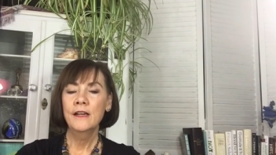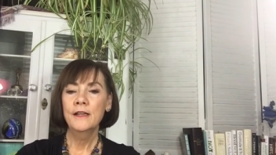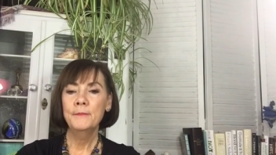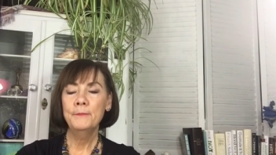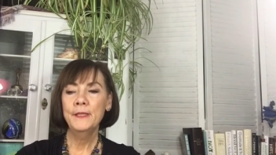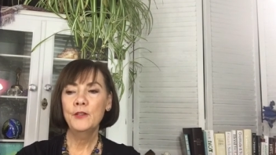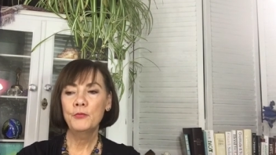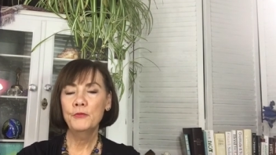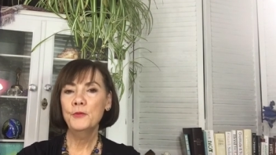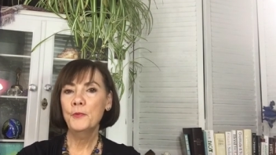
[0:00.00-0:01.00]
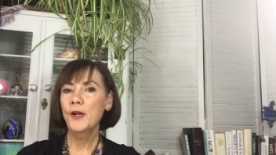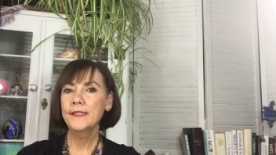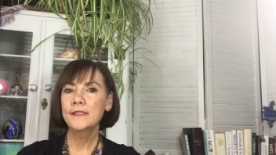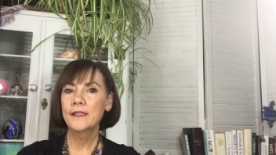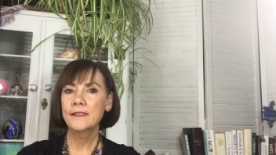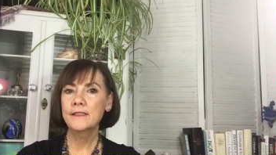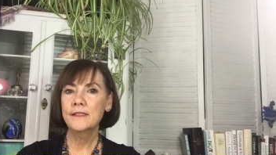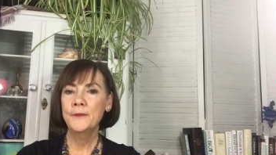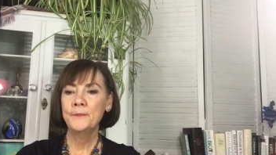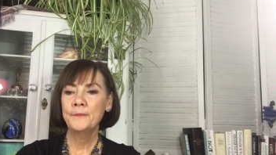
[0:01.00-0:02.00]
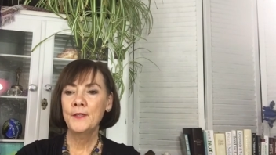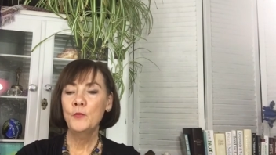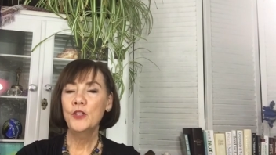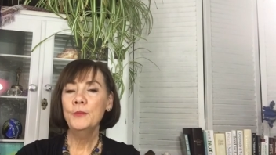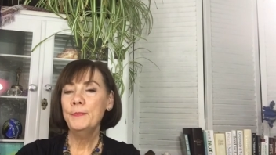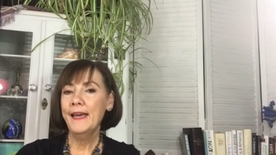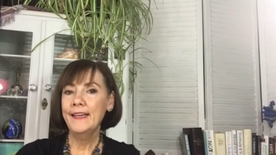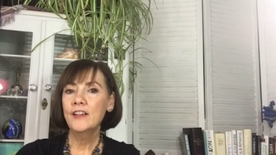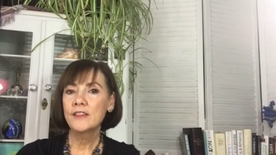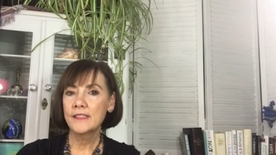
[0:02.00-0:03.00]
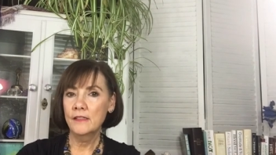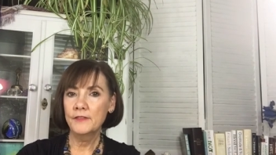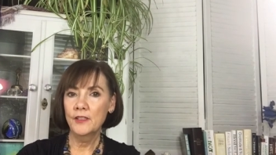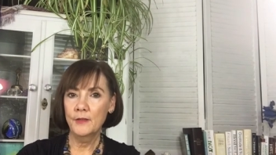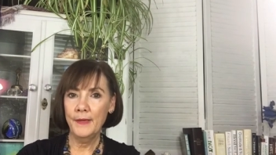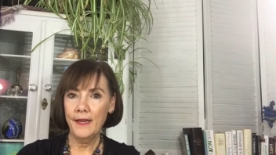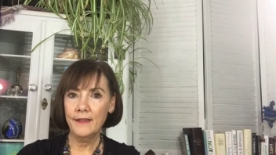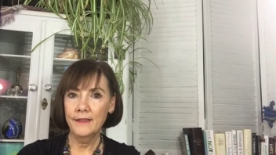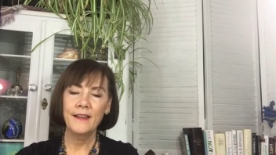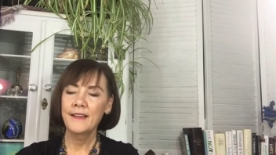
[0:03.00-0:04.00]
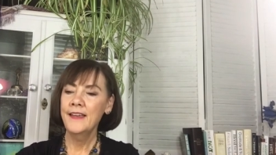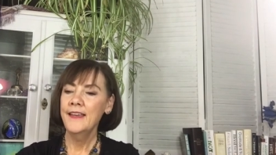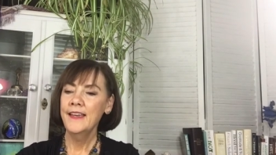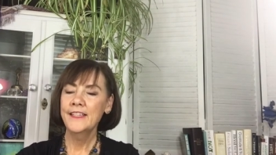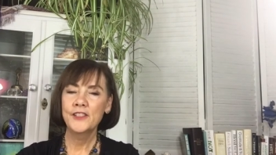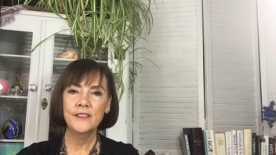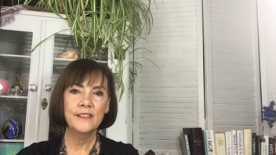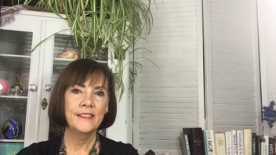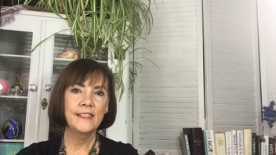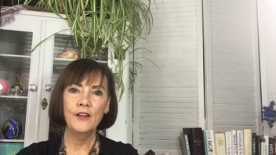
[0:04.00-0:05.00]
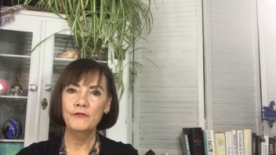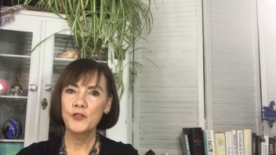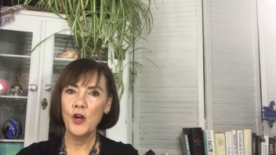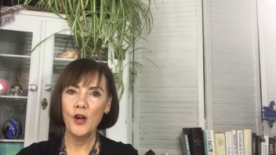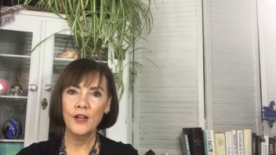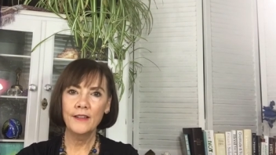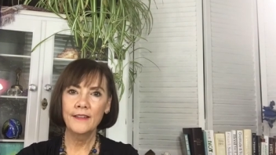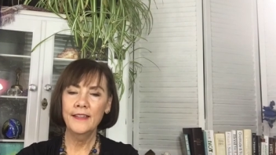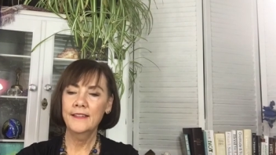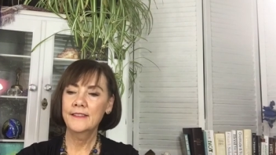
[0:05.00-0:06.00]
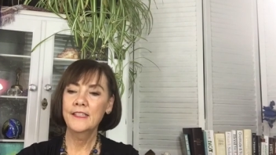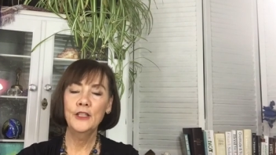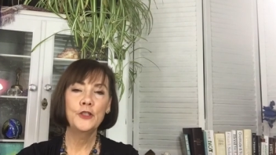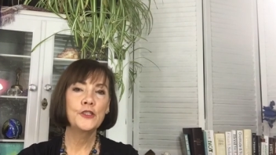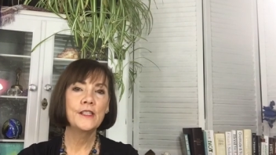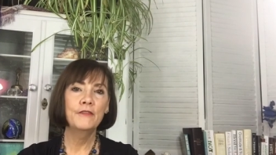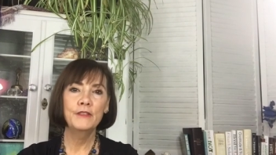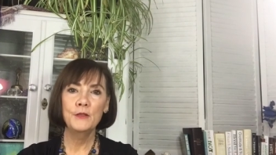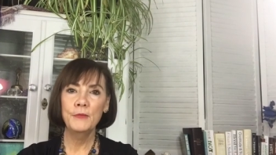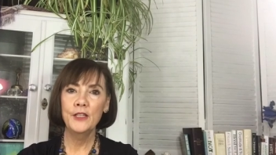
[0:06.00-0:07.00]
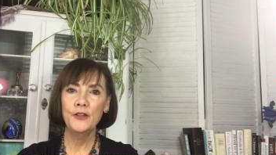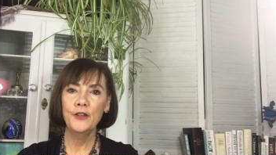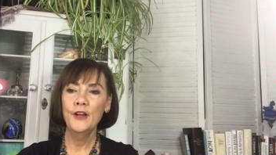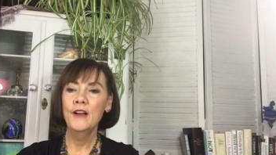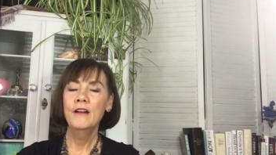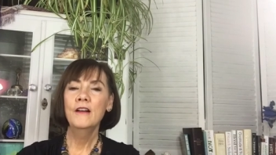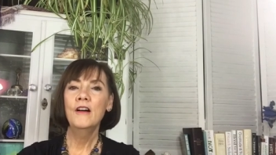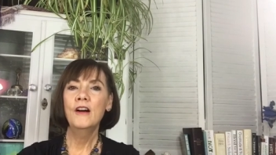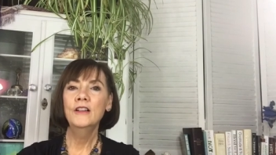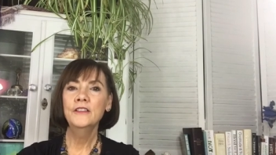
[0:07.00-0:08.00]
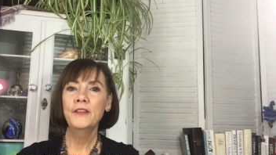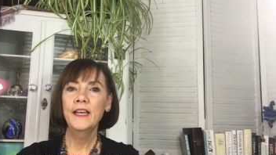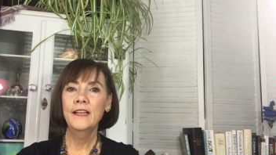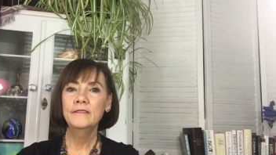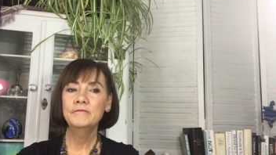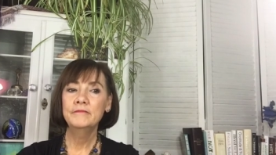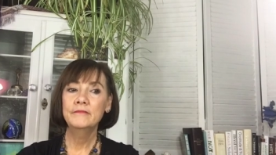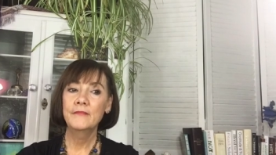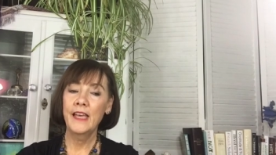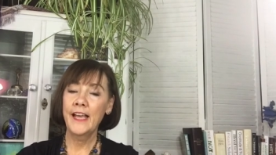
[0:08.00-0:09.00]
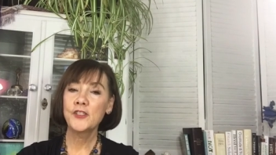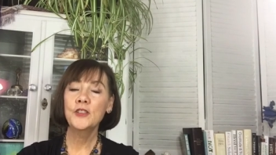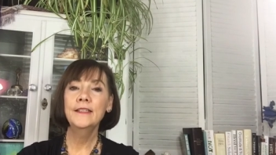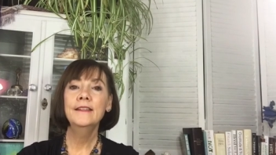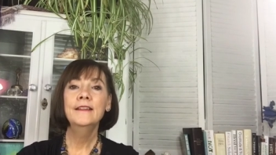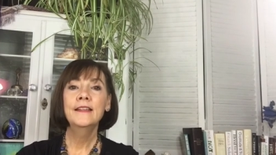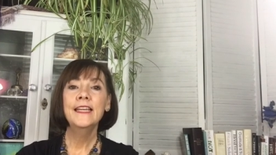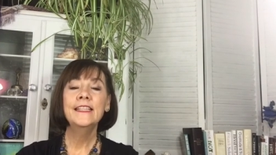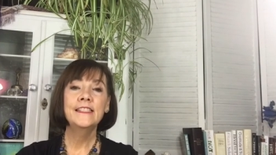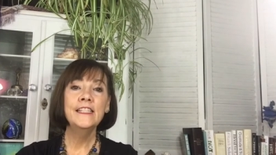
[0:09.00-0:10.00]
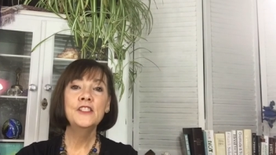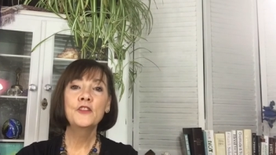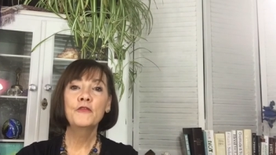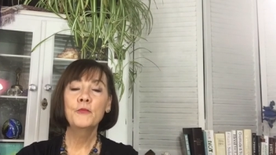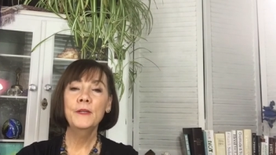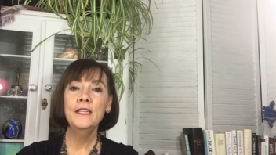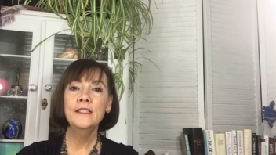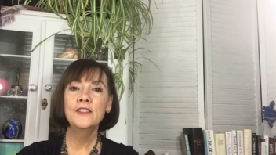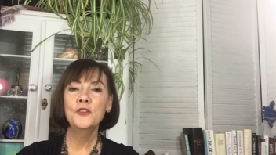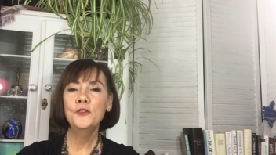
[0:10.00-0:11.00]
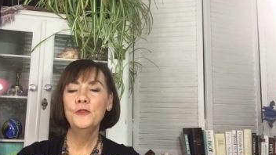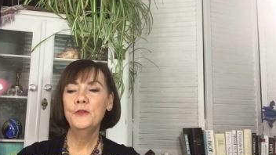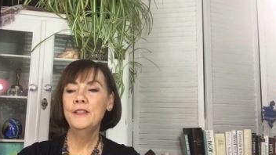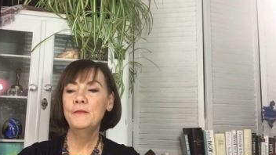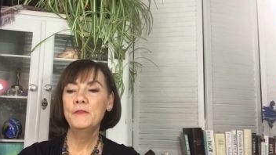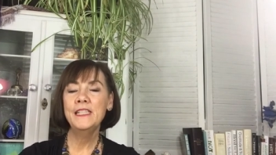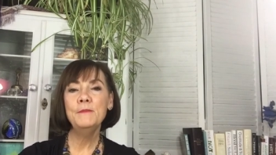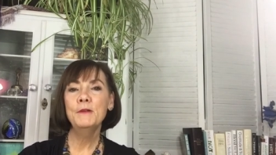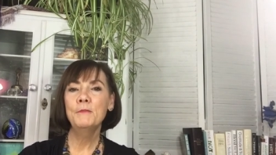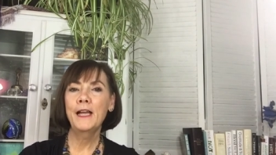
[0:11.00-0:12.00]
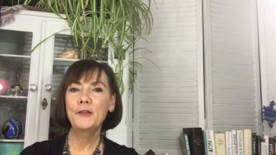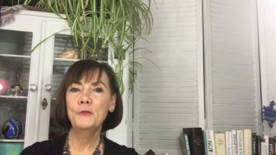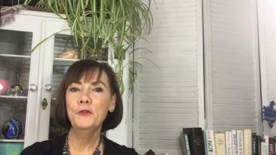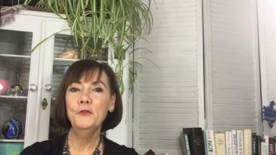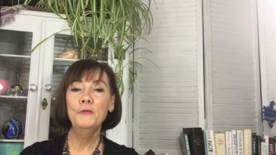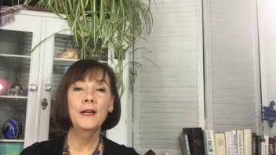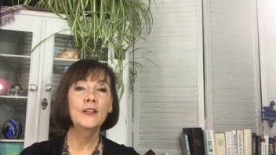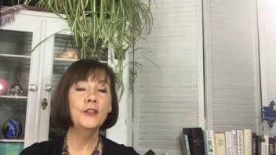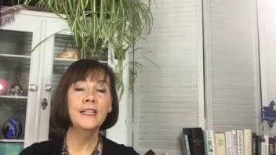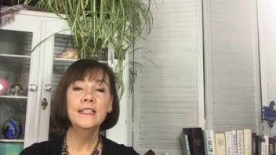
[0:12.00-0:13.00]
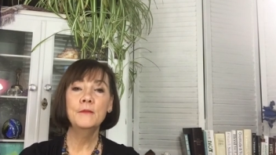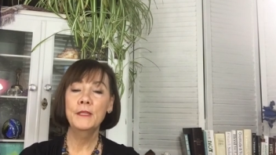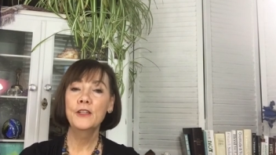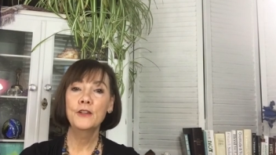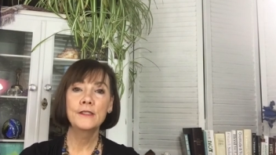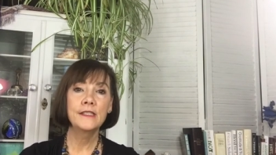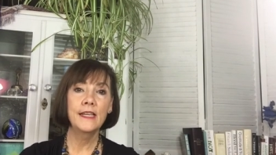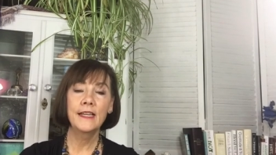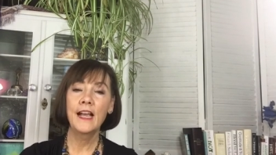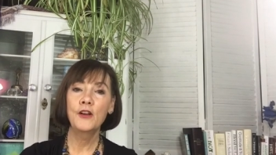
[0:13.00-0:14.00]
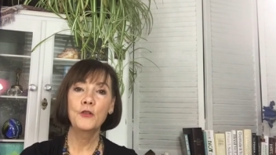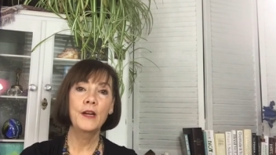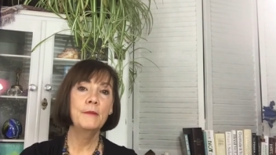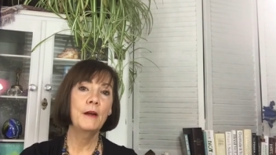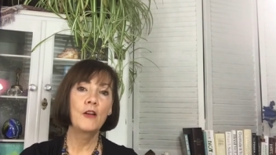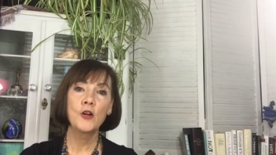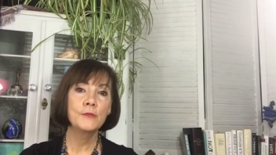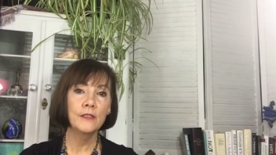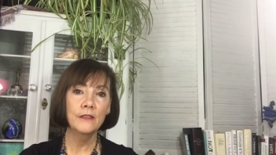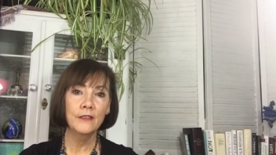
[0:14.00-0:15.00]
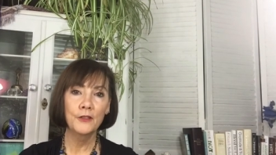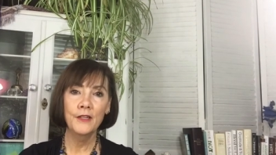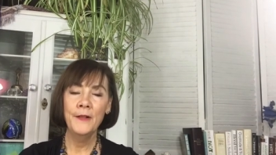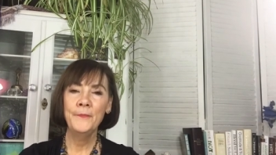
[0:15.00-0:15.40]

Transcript: um, but through the process, we're going to be patting ourselves on the back and self talk and telling yourself in the mirror. All of that, actually, it's easier for me to deepen my groove by looking in the mirror and saying how great my arms look or